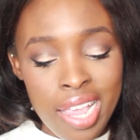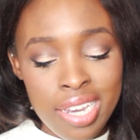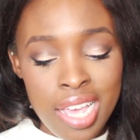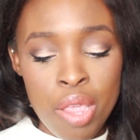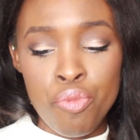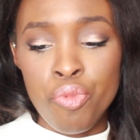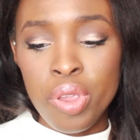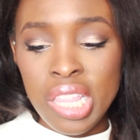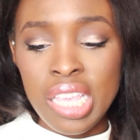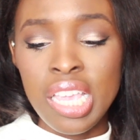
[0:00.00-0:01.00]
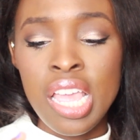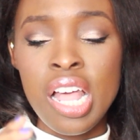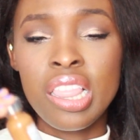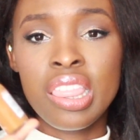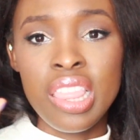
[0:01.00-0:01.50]
And I'm really
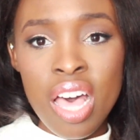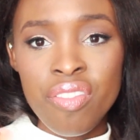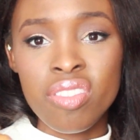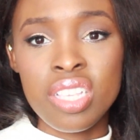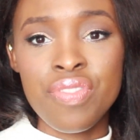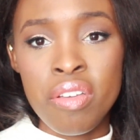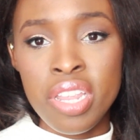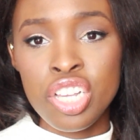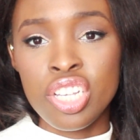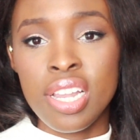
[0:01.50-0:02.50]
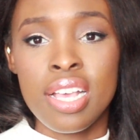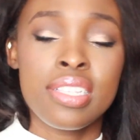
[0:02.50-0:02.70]
loving this foundation.